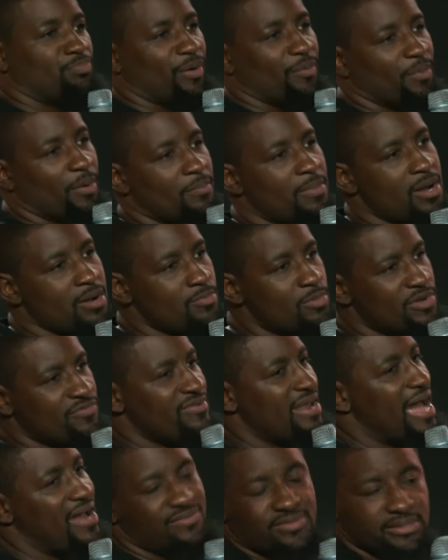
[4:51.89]
but, but, but, we've
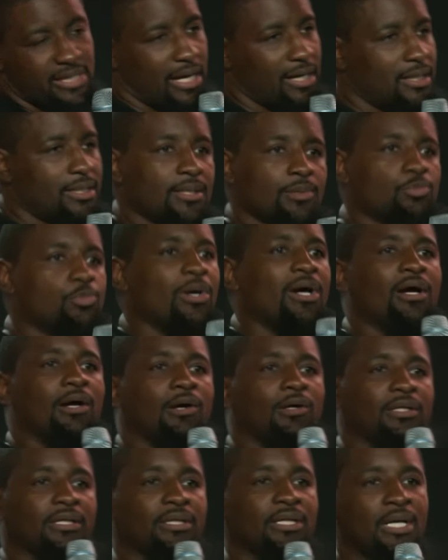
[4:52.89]
navigated it
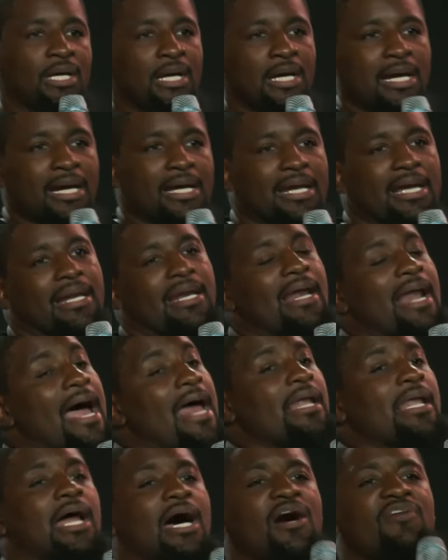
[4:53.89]
well. And, and, and I
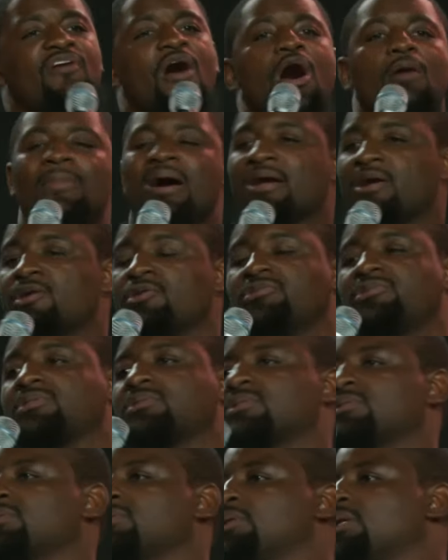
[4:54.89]
love all my nurses
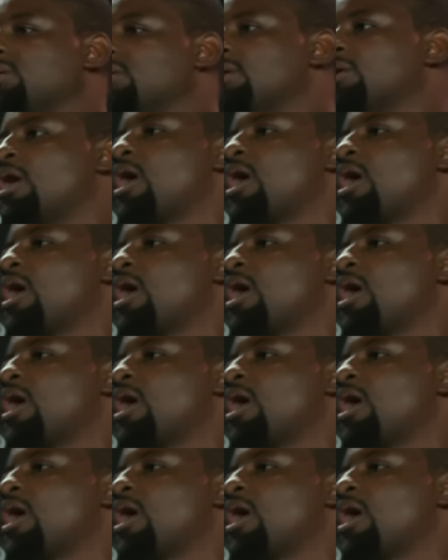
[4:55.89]
and, and, and